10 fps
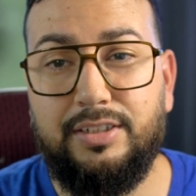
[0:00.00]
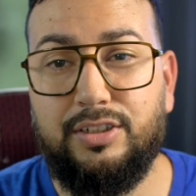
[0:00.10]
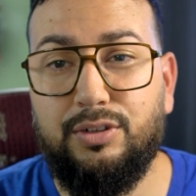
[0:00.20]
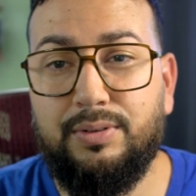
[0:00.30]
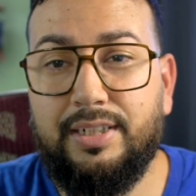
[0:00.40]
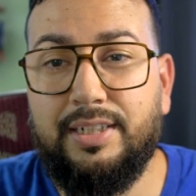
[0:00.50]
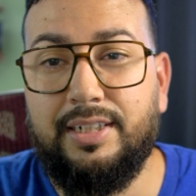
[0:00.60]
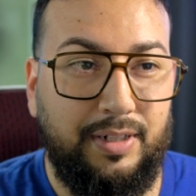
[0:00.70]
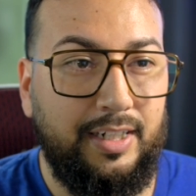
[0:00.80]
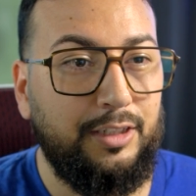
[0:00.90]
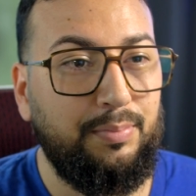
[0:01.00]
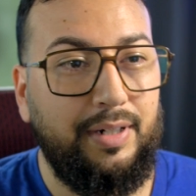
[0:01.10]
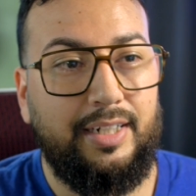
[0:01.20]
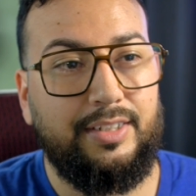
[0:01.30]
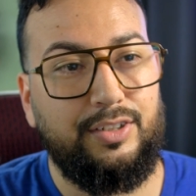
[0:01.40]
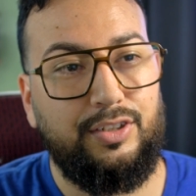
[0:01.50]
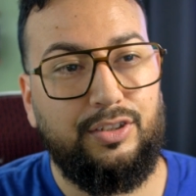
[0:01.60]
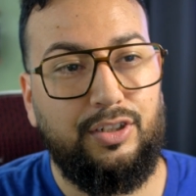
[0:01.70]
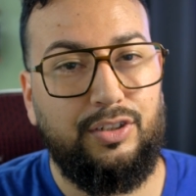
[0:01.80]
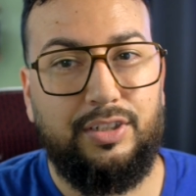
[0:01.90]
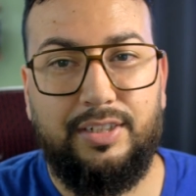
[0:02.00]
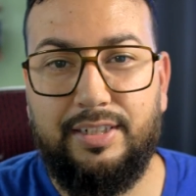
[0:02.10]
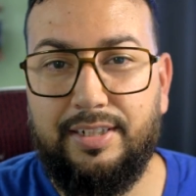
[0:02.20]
just doing it, and it's practice. You're only going to